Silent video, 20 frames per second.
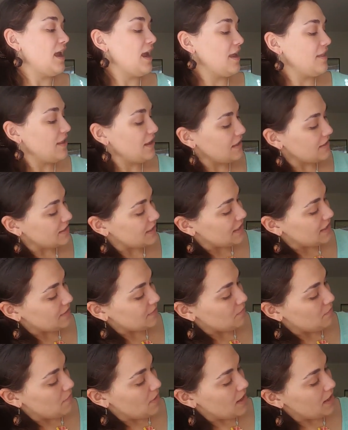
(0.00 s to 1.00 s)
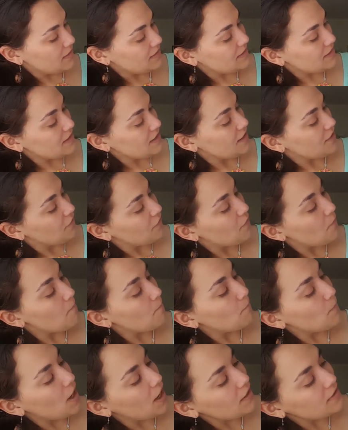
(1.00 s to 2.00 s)
And then it says Moss Leaf,
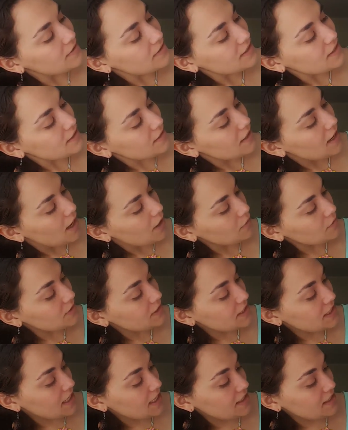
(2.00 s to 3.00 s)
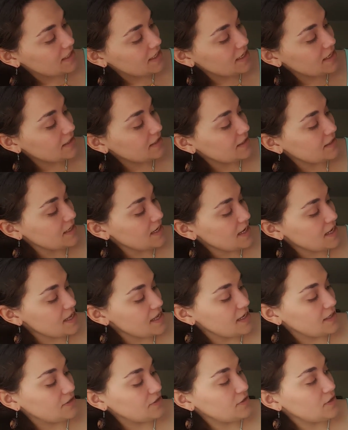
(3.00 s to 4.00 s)
mossy, outstanding,
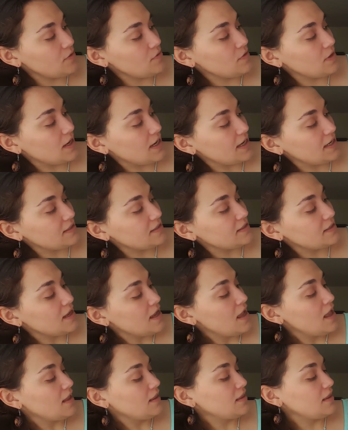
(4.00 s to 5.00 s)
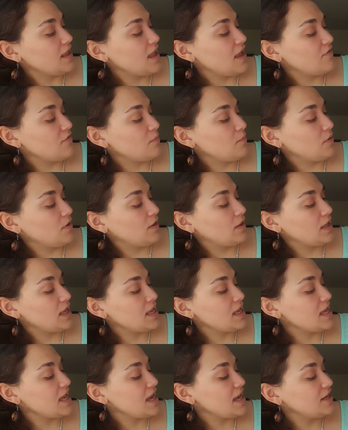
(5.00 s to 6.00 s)
sneaky, so nice, lovable,
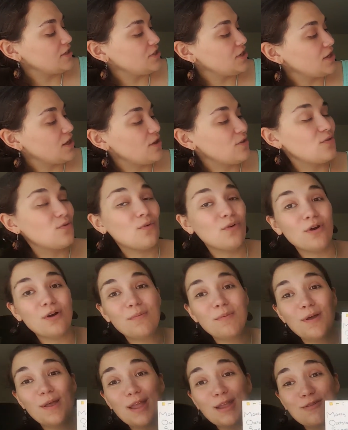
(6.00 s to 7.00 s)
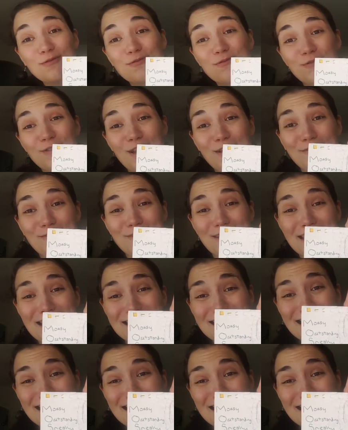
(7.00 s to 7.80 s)
engaging, adorable, and fluffy.